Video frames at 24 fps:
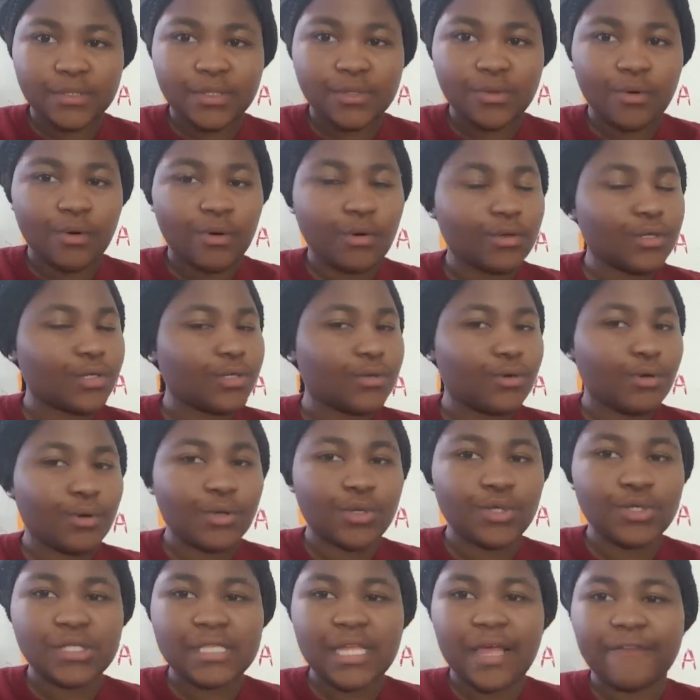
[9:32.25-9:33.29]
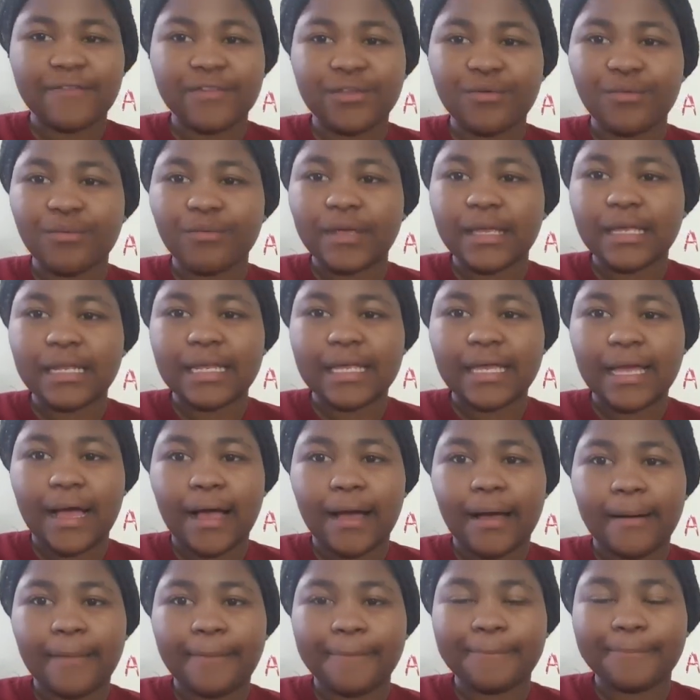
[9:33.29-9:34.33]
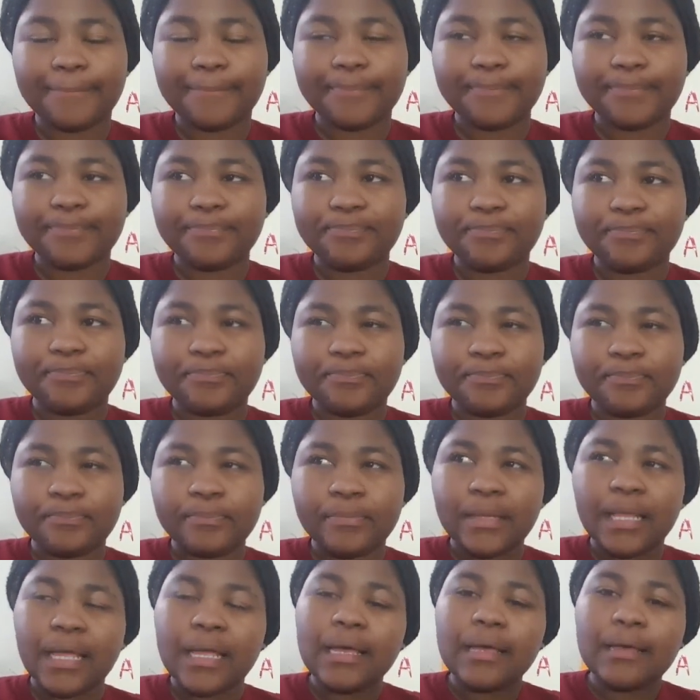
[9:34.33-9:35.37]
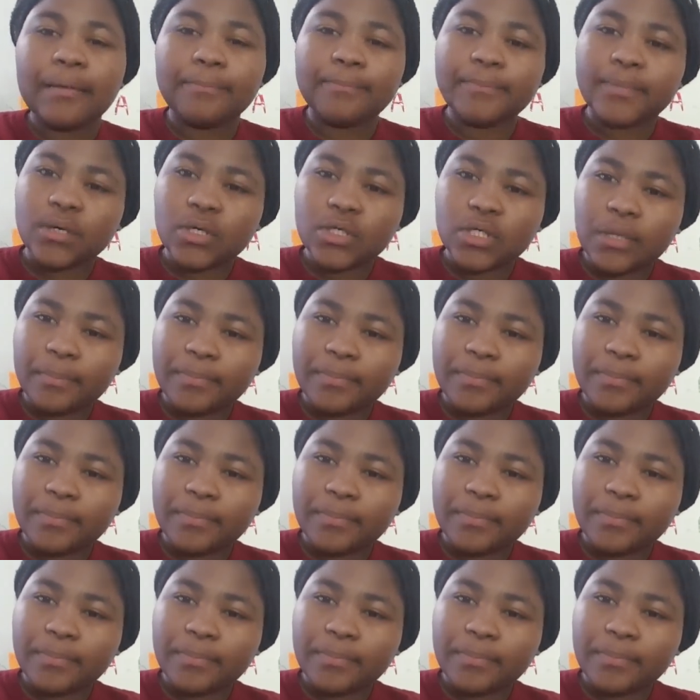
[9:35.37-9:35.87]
So you know, you just have to really be on